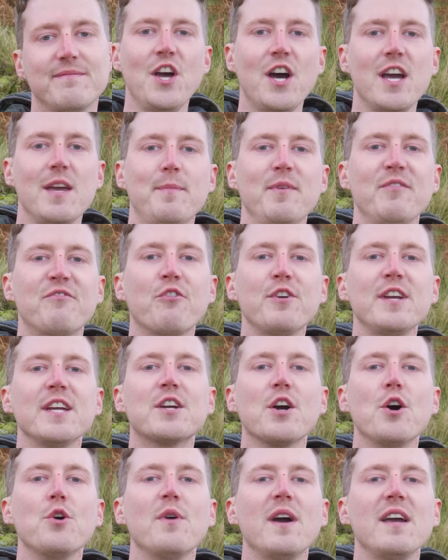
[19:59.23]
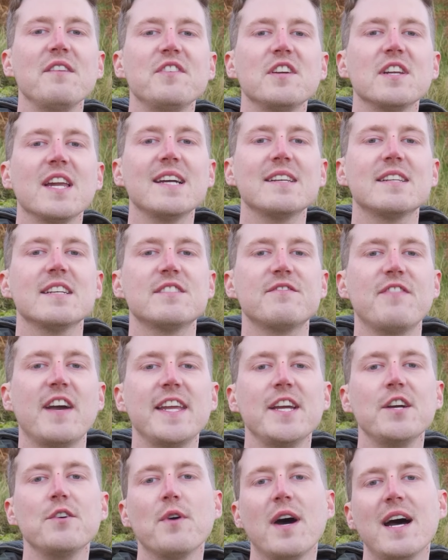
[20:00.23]
Now, before you go, if you liked this
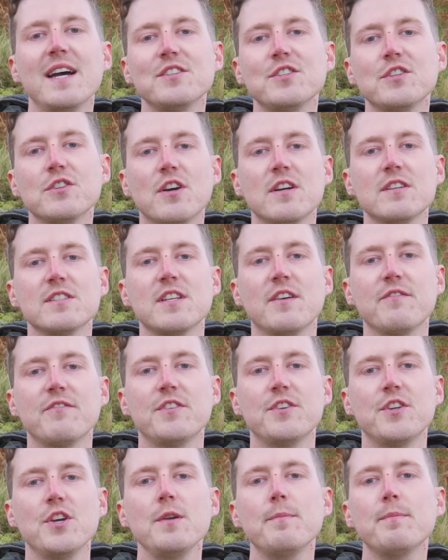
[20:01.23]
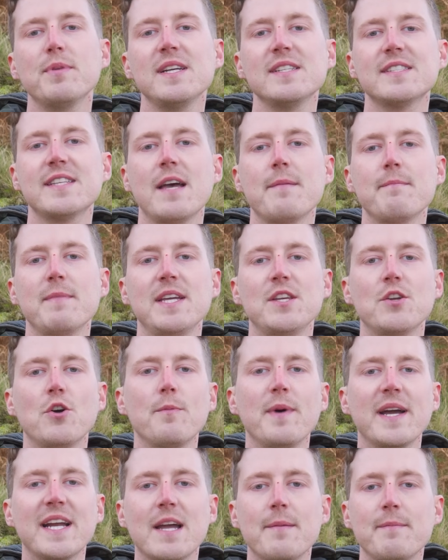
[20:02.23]
video and you learned something new, please let me know
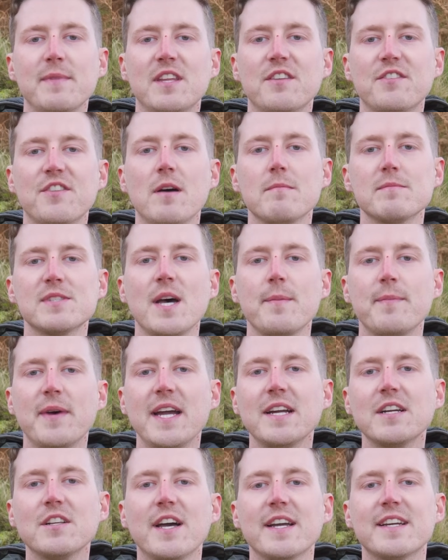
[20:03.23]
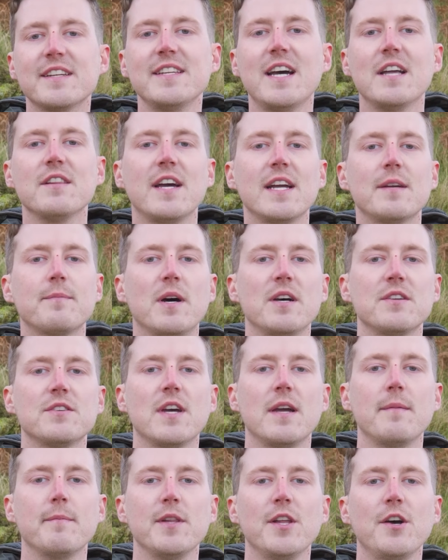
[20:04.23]
by giving me the thumbs up and clicking that like button
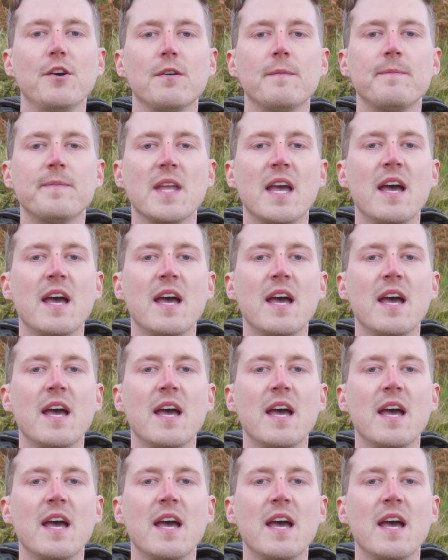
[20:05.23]
down below.